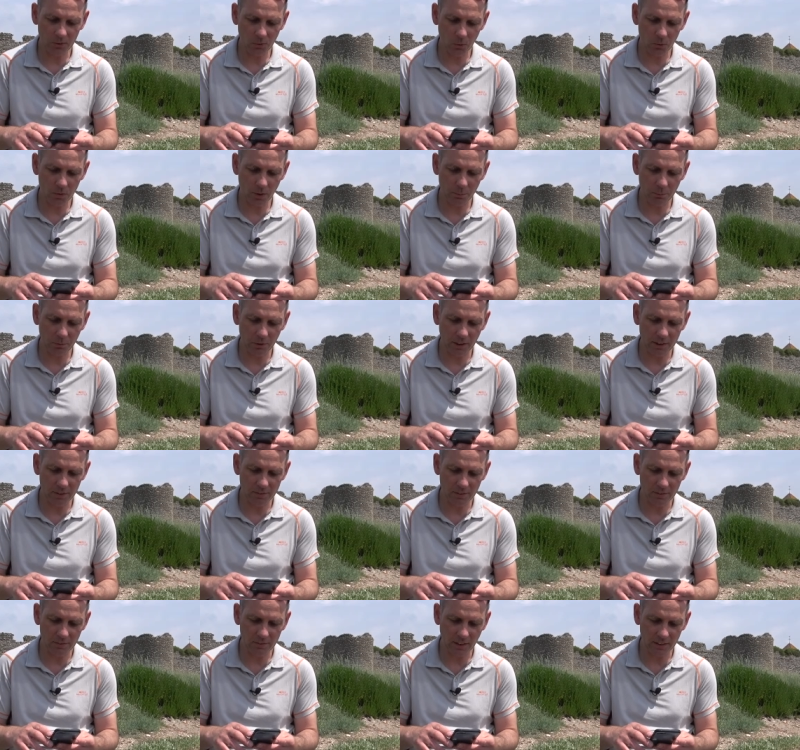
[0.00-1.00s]
called the
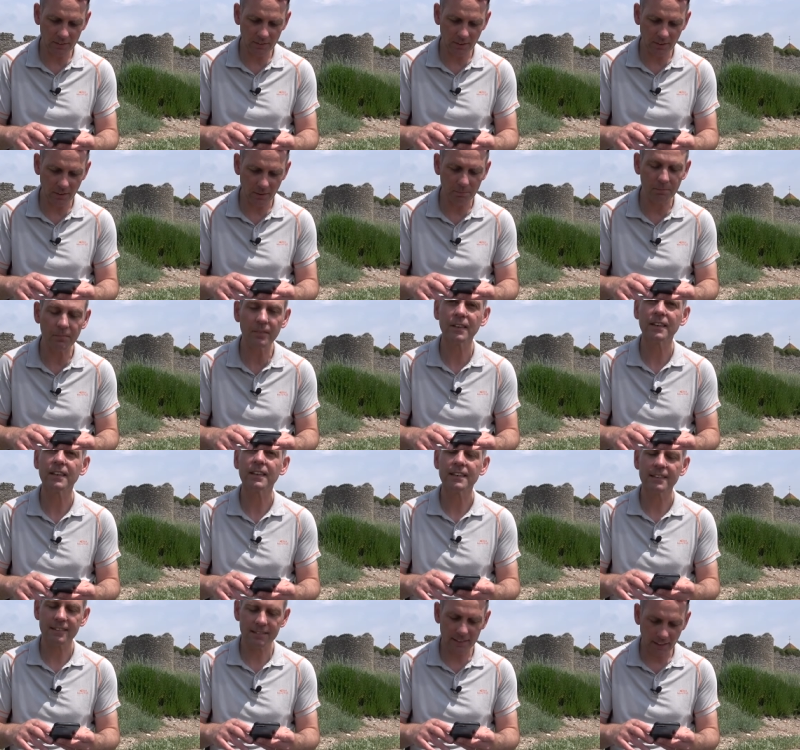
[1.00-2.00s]
priests and said to them,
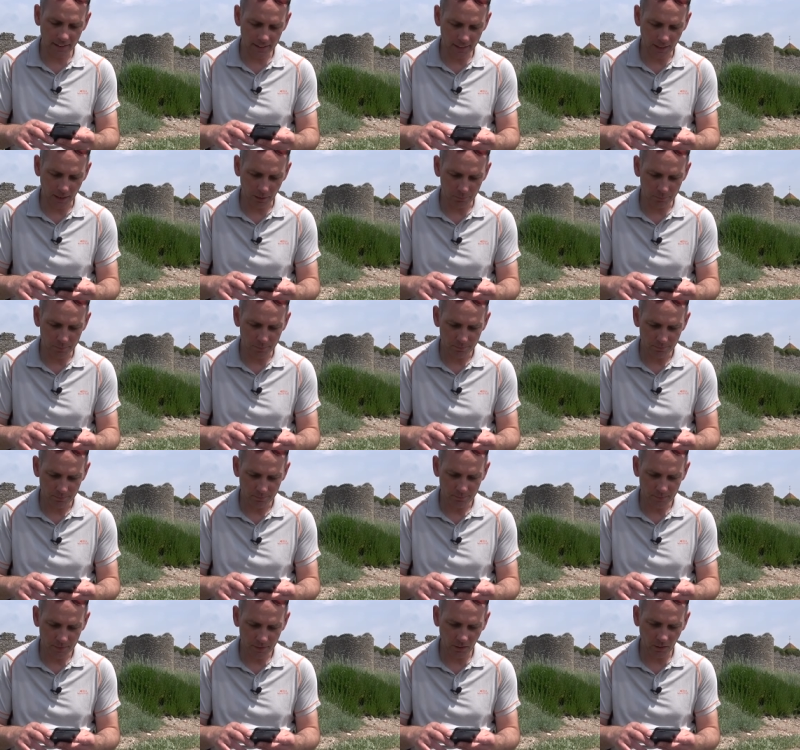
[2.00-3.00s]
Take up
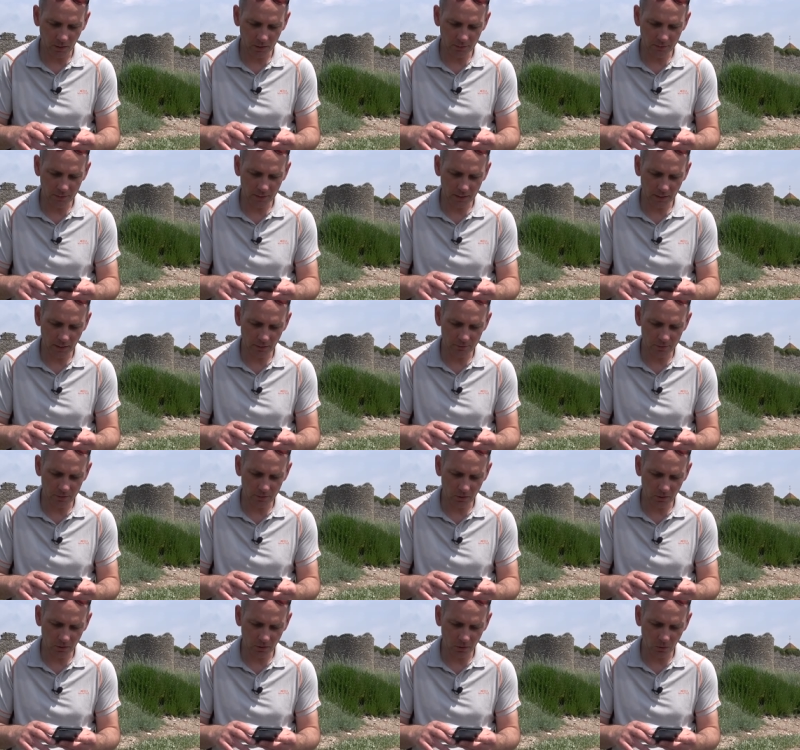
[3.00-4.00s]
the Ark of the
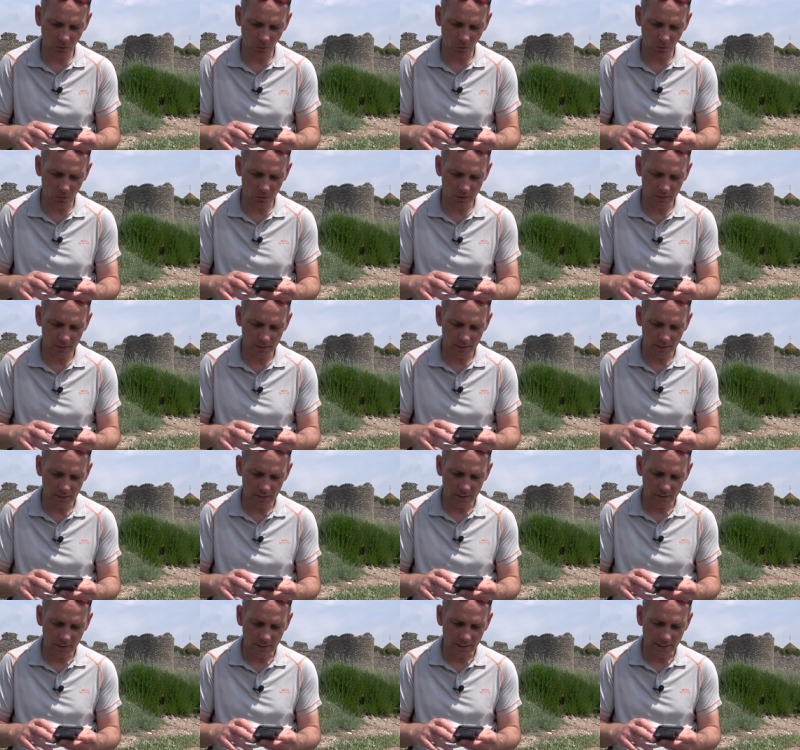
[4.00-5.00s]
Covenant of the Lord,
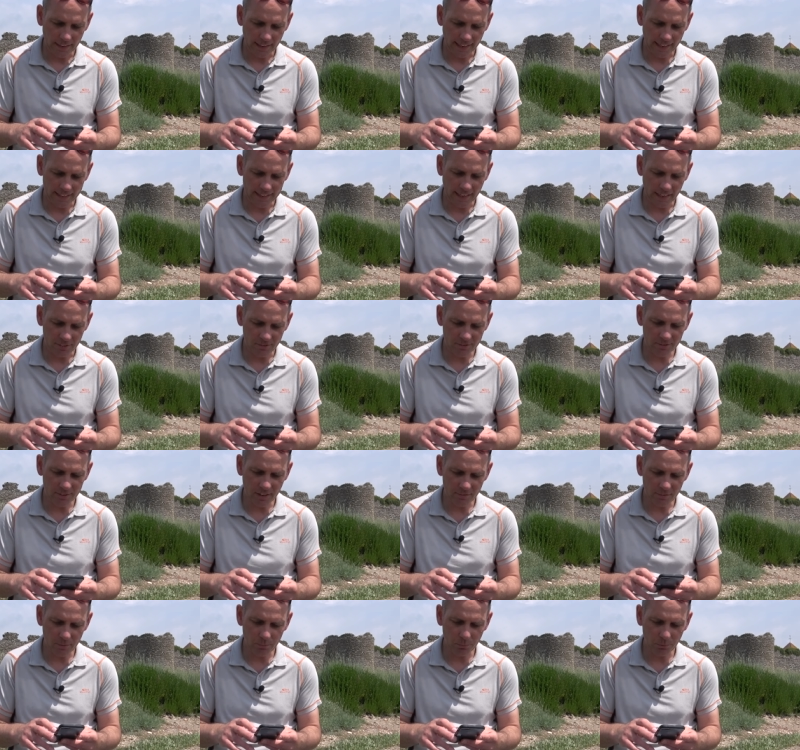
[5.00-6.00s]
and have
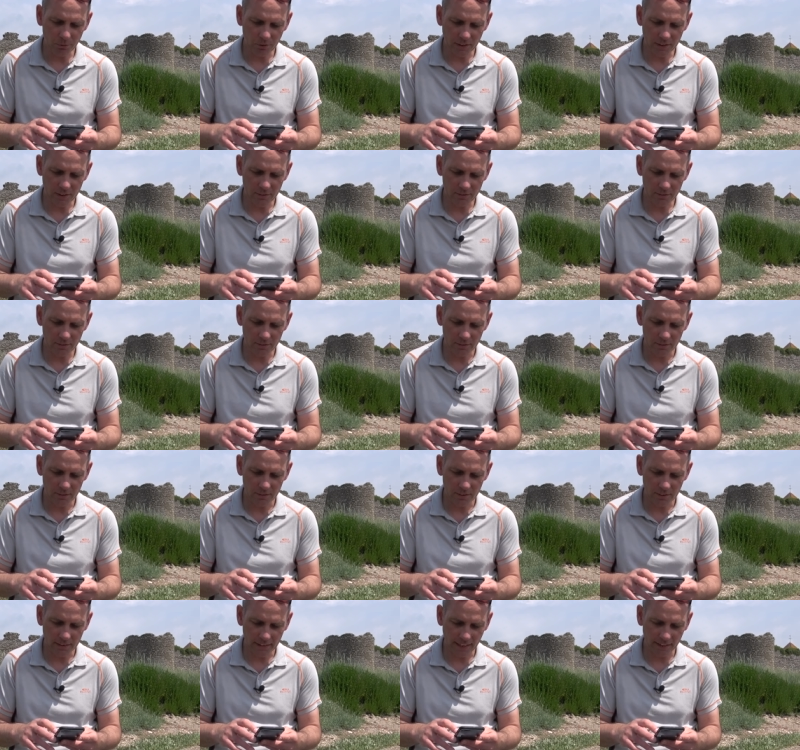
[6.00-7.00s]
seven priests
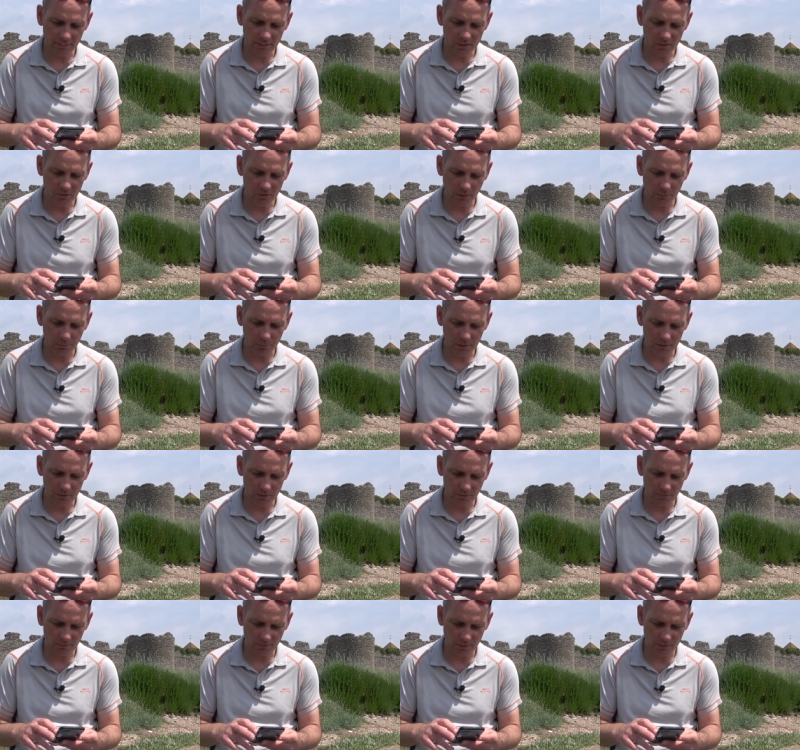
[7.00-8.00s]
carry trumpets
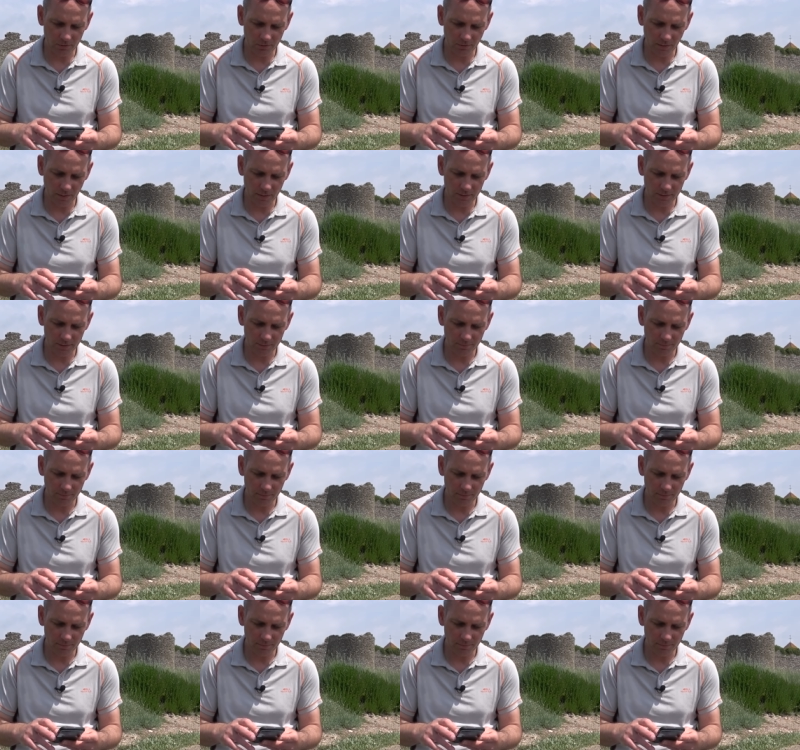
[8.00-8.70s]
in front of it